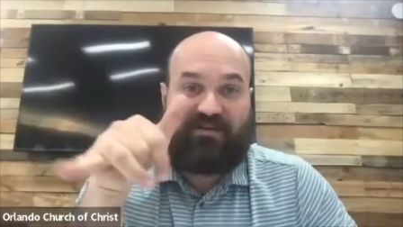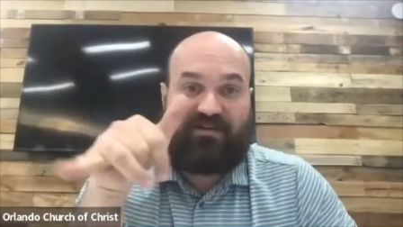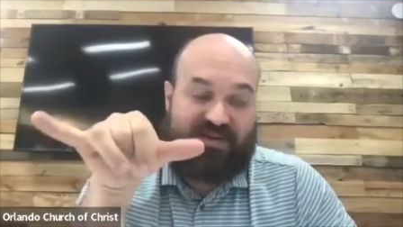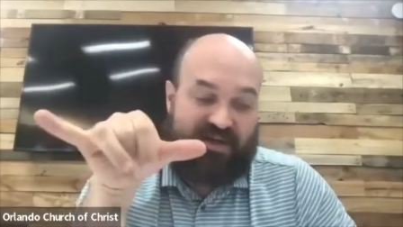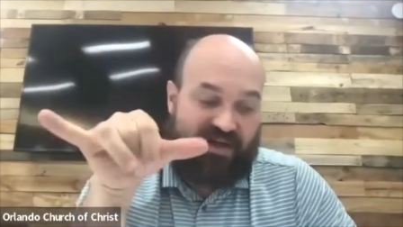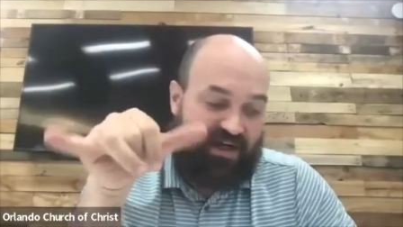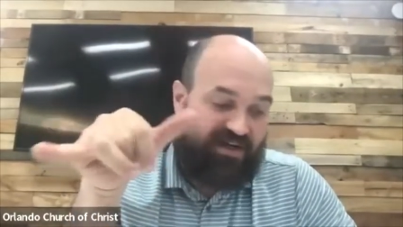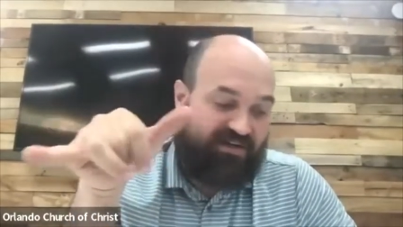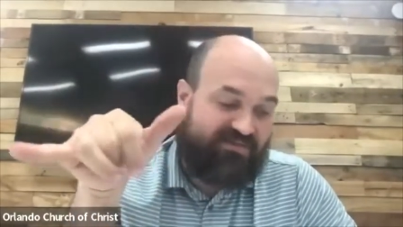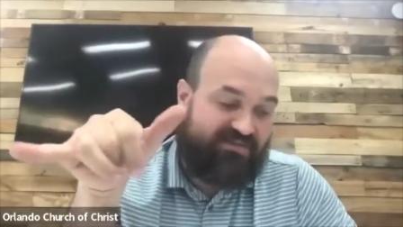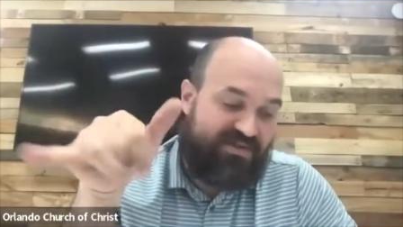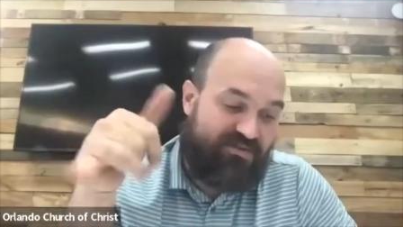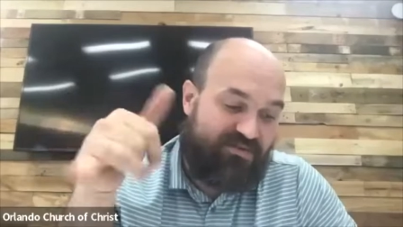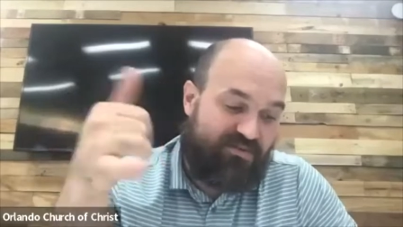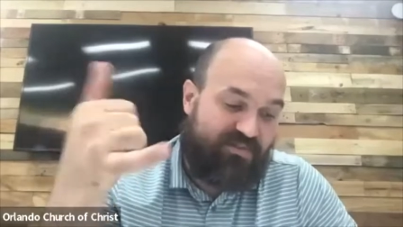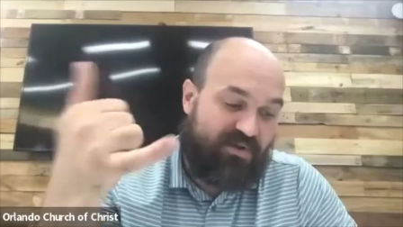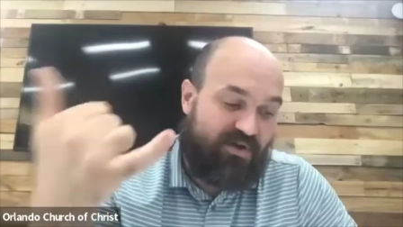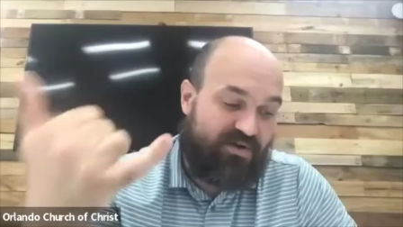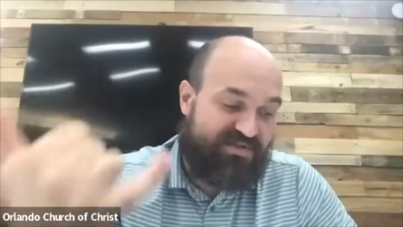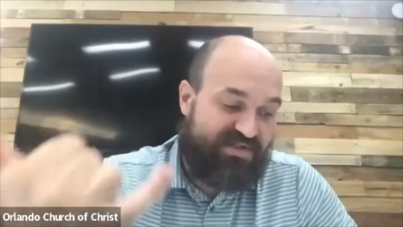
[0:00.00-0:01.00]
Kind of two
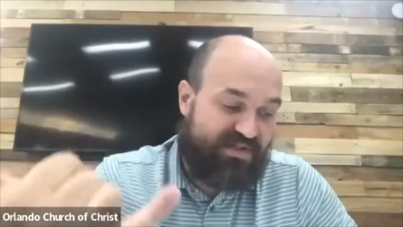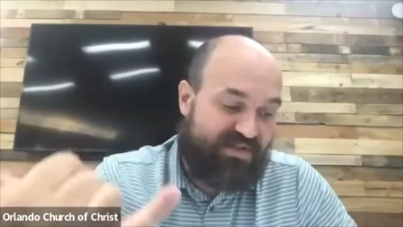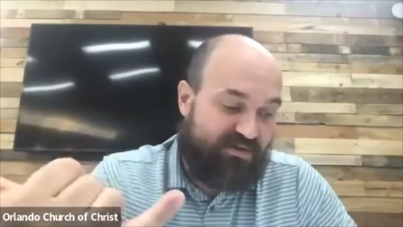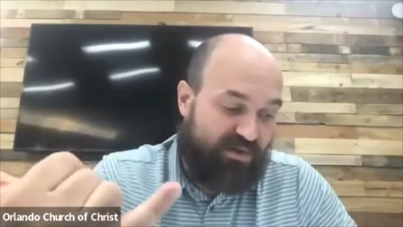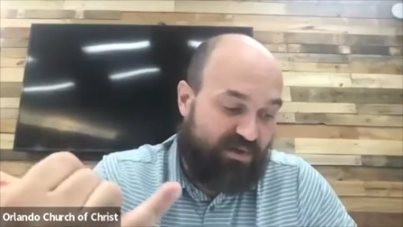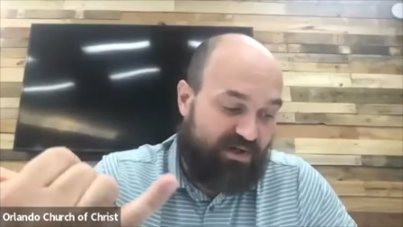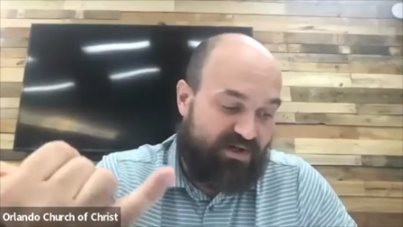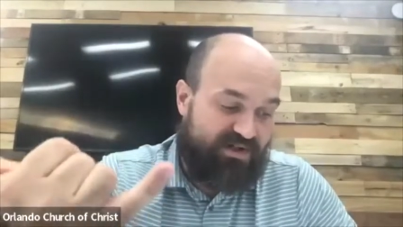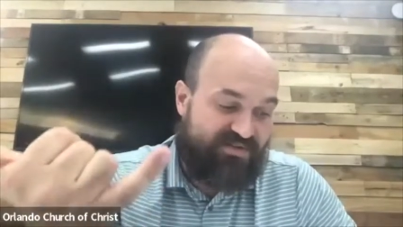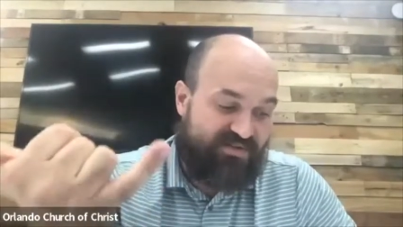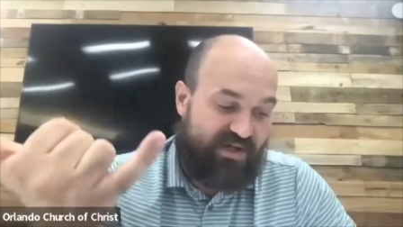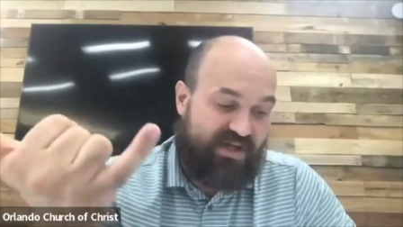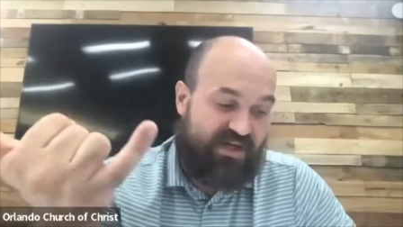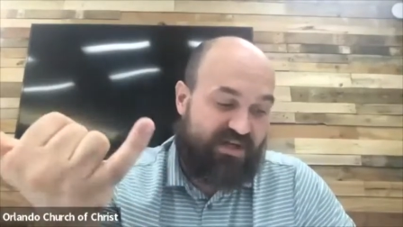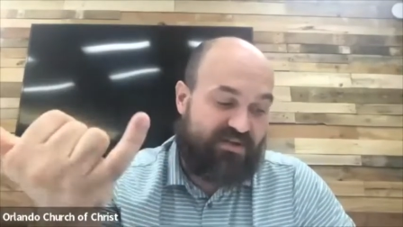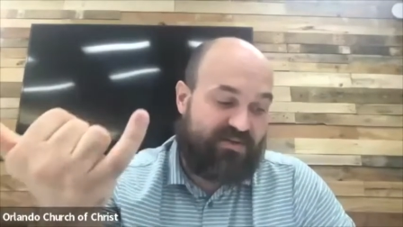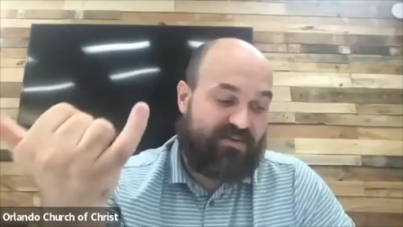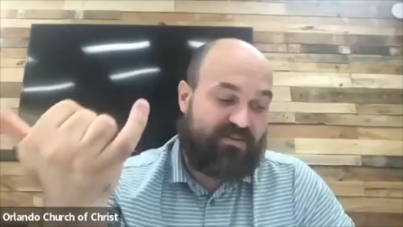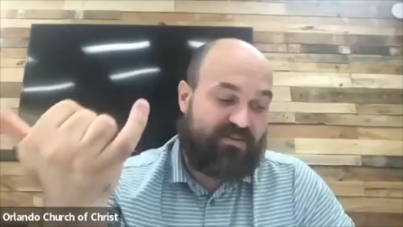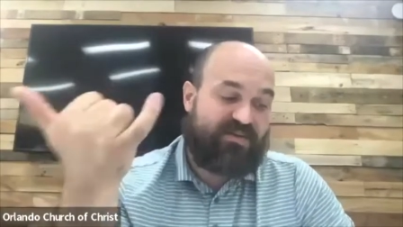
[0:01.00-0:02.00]
opposing words,
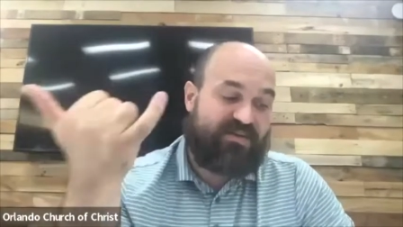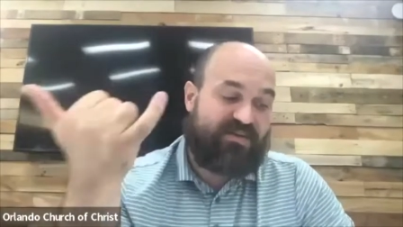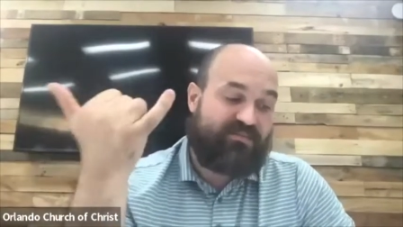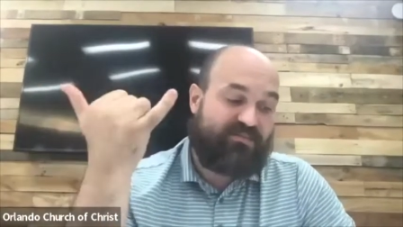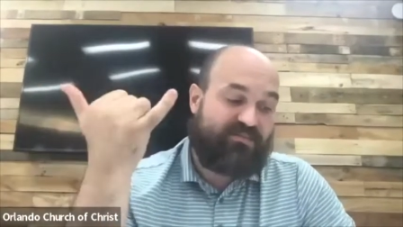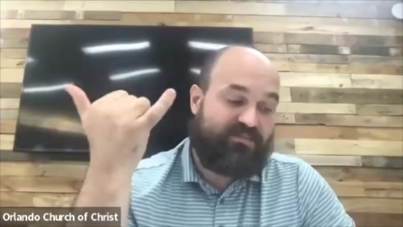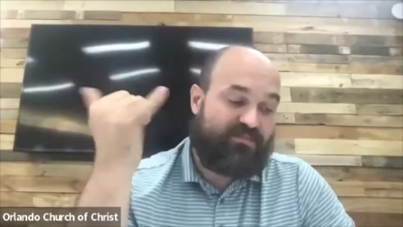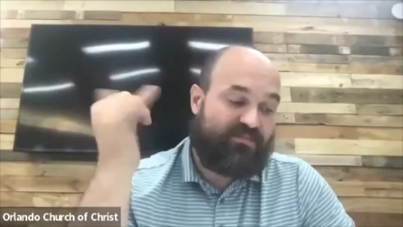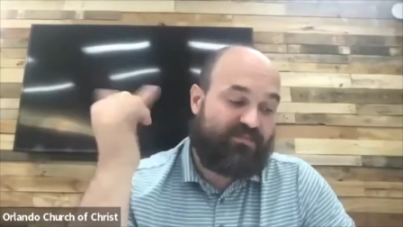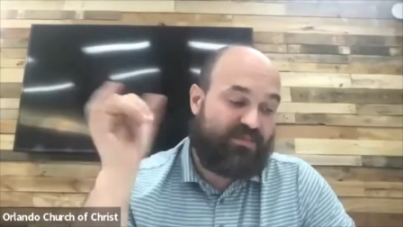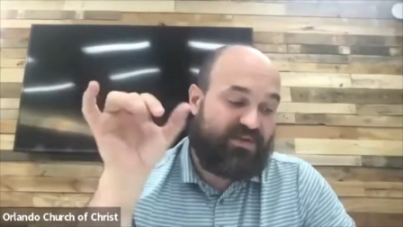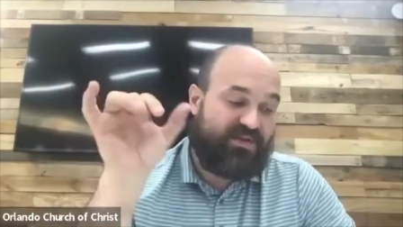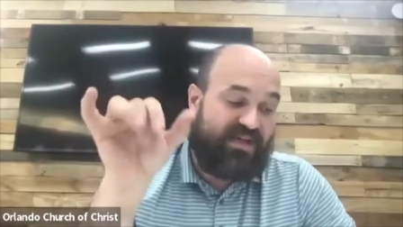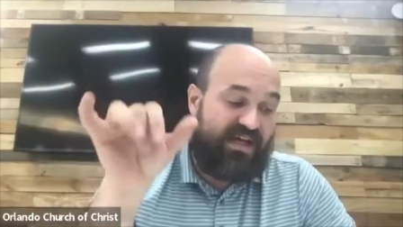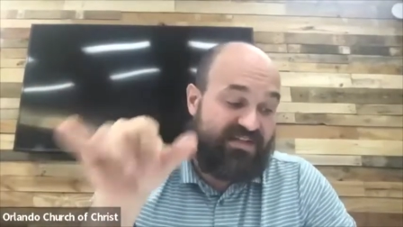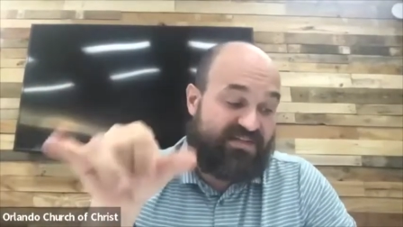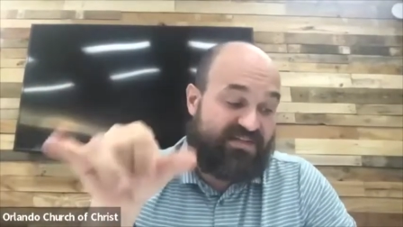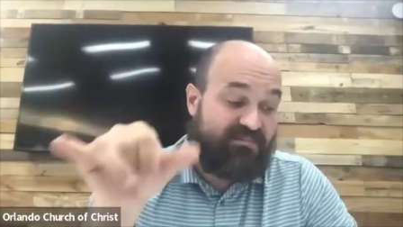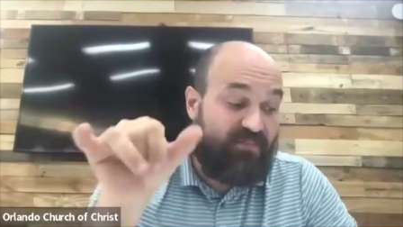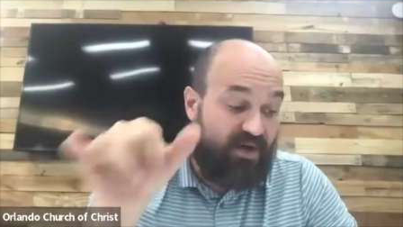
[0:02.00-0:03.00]
right? But but
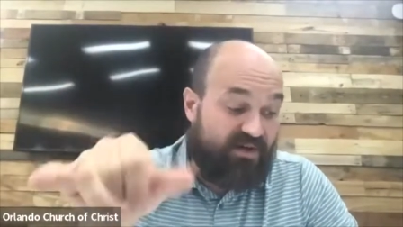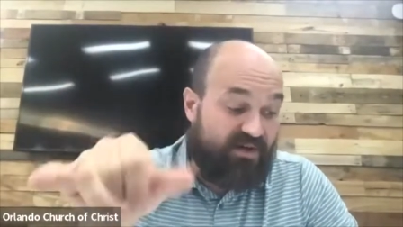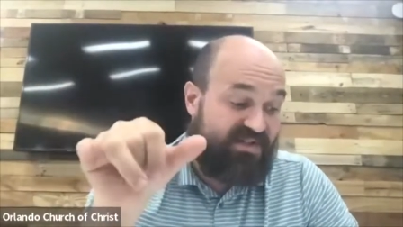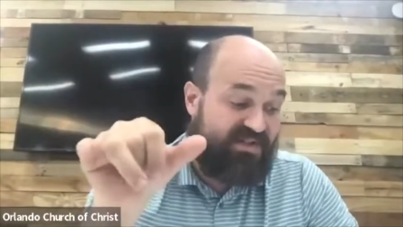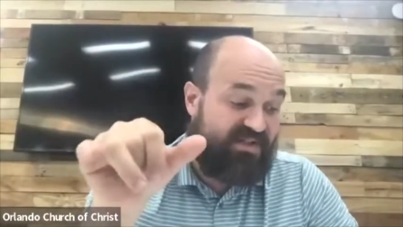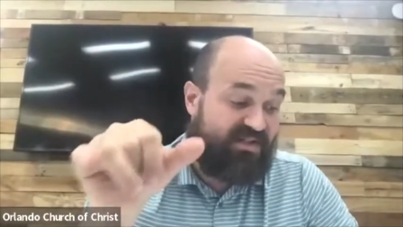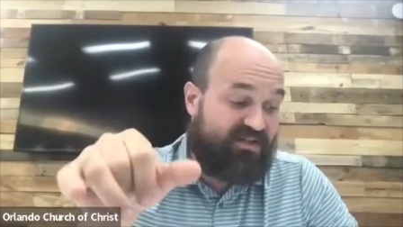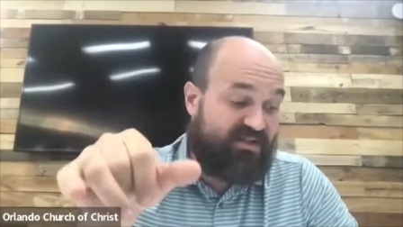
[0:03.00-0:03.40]
that's mercy.